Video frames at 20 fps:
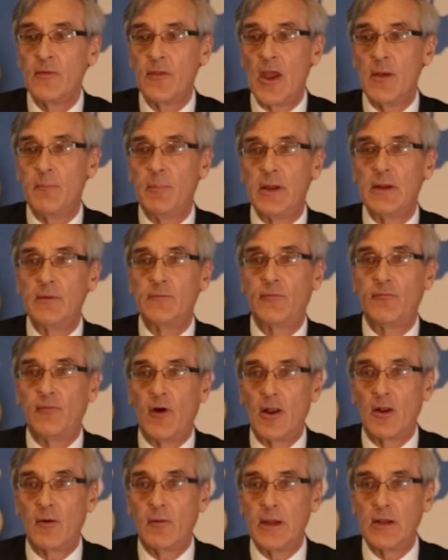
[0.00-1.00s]
they've been
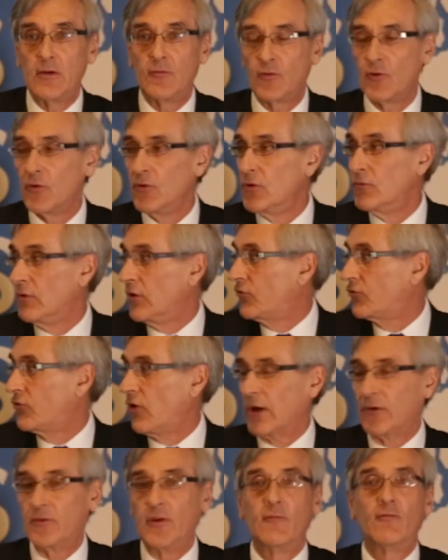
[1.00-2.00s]
following too
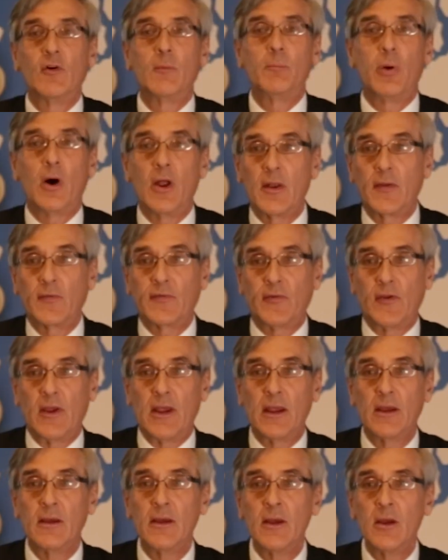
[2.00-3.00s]
restrictive a
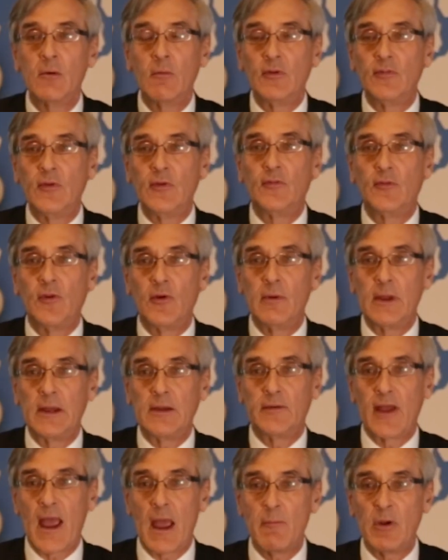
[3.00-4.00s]
policy which is
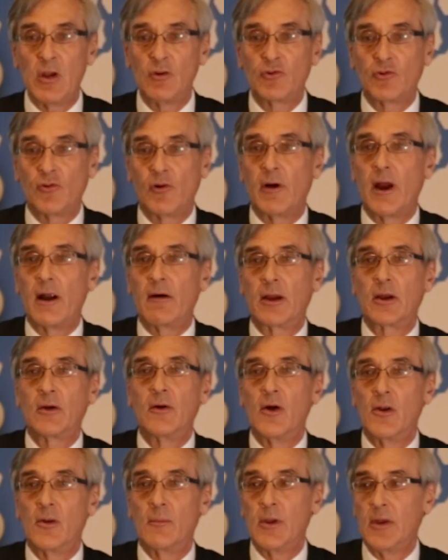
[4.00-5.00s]
doing damage to our
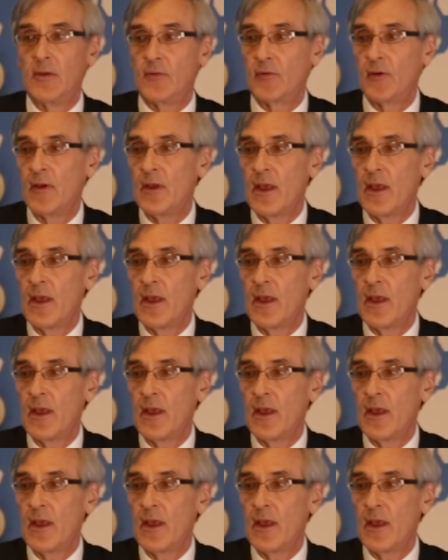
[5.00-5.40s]
economies